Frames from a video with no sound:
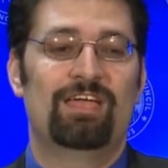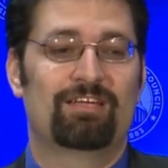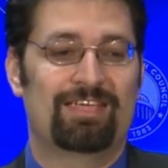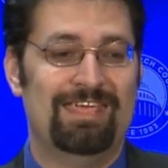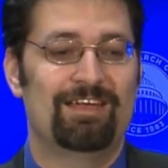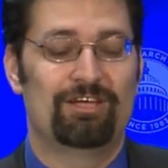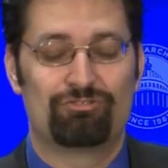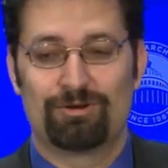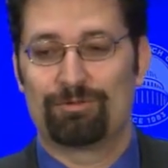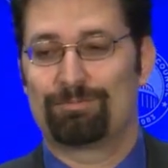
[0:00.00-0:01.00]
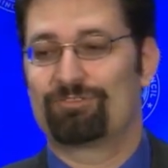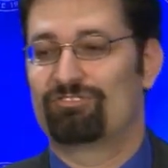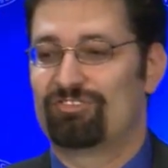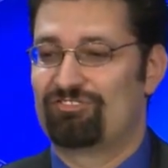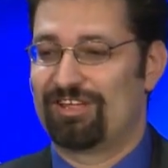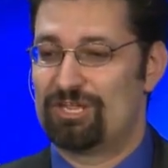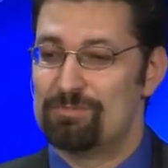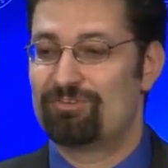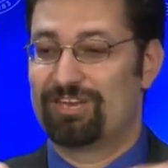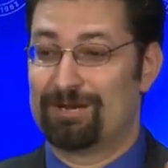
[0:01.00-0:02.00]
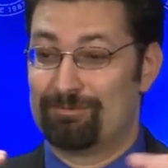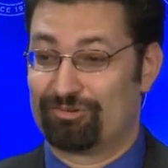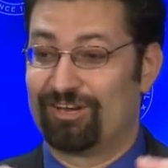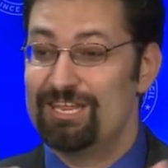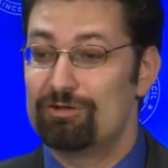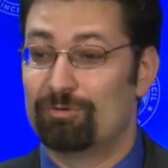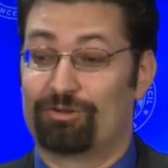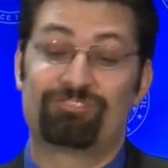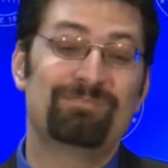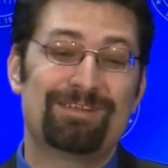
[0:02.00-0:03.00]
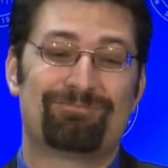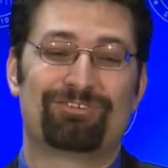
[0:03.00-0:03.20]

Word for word: can't agree with the person who says, like, humans and animals are equal. Or sometimes we